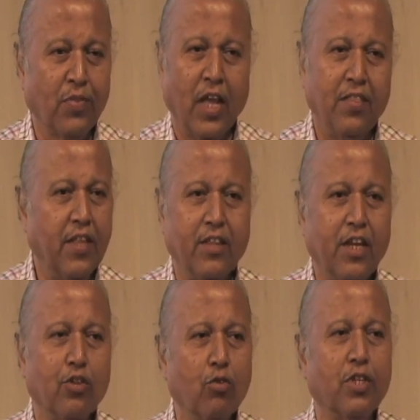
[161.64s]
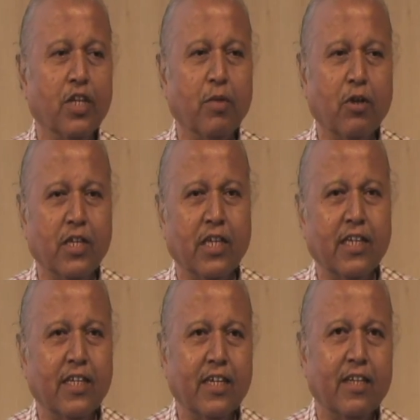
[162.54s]
and then there is no thing, because they
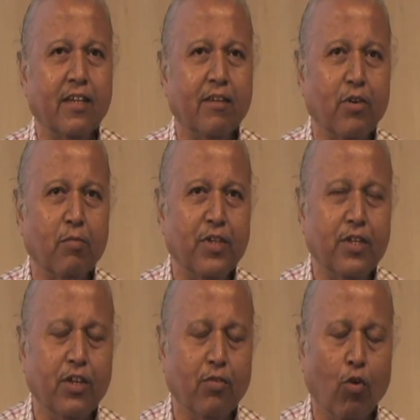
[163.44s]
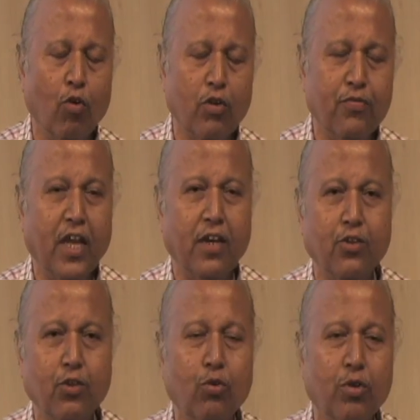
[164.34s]
said that from whole of
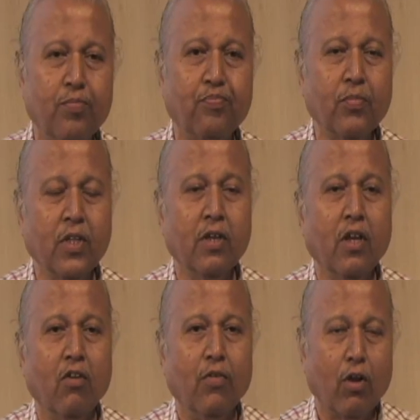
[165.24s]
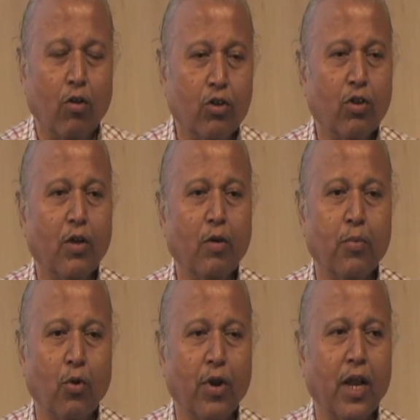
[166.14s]
June, we are going to have a
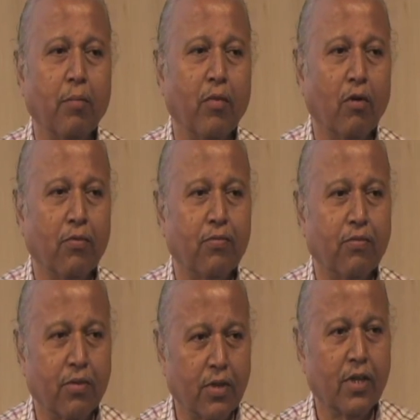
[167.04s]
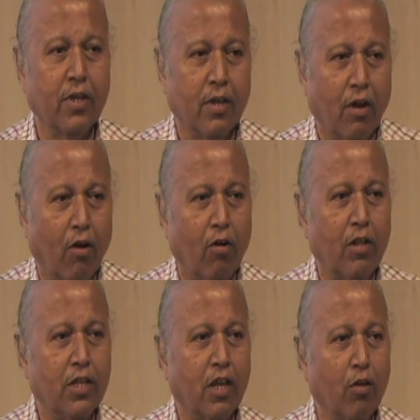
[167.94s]
program of all
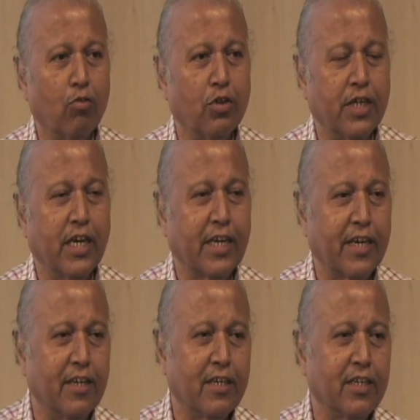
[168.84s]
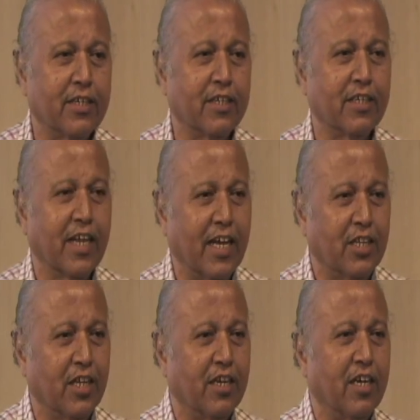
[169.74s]
this, how to detect adulteration and catch
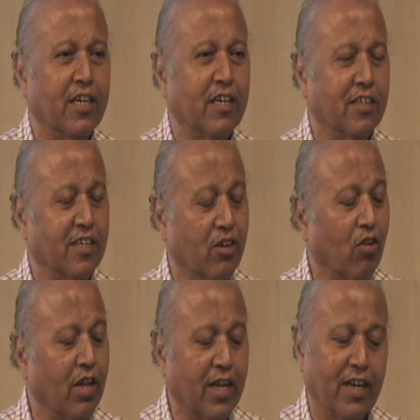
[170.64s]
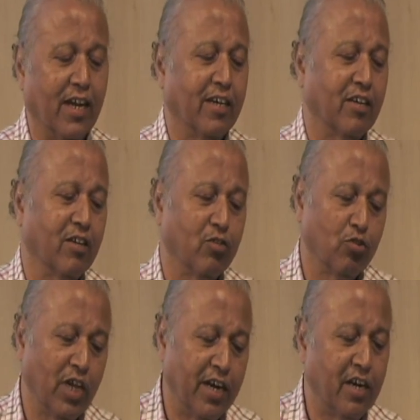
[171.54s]
adulterants and all that, and those
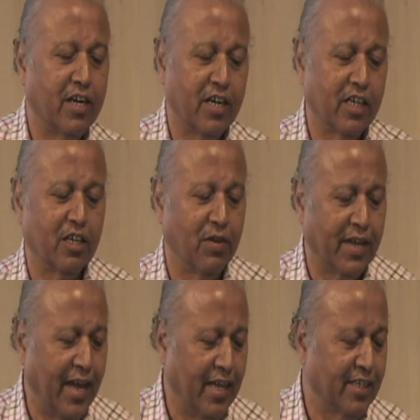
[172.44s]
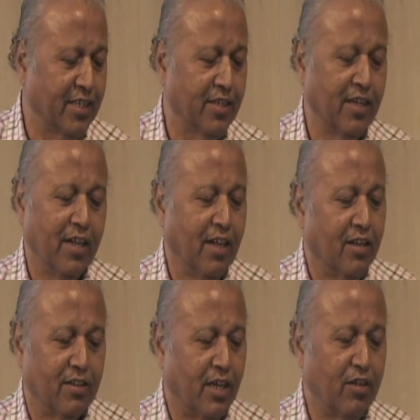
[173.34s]
adulterators will catch, and
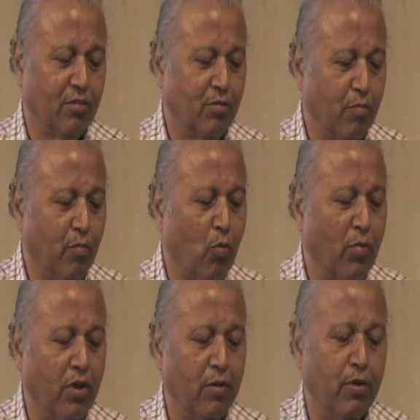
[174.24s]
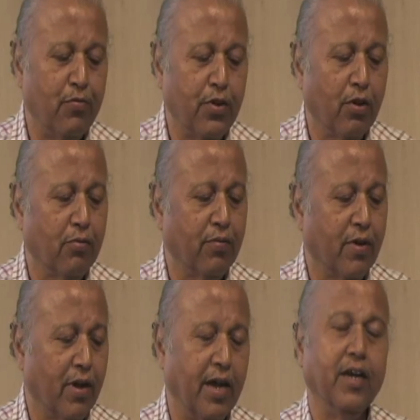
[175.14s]
then Mumbai will be free of
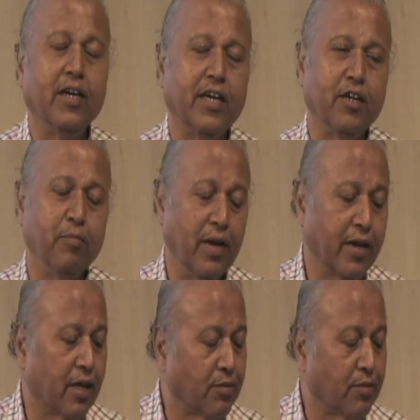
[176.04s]
adulterated meat.